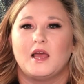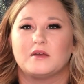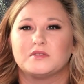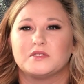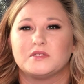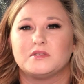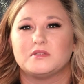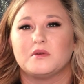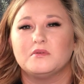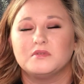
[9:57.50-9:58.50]
I was just
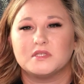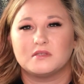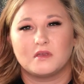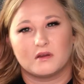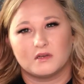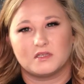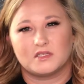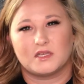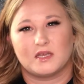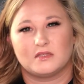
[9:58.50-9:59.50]
so
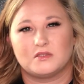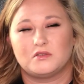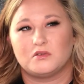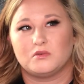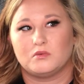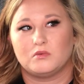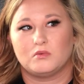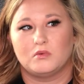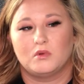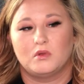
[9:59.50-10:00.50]
discouraged as to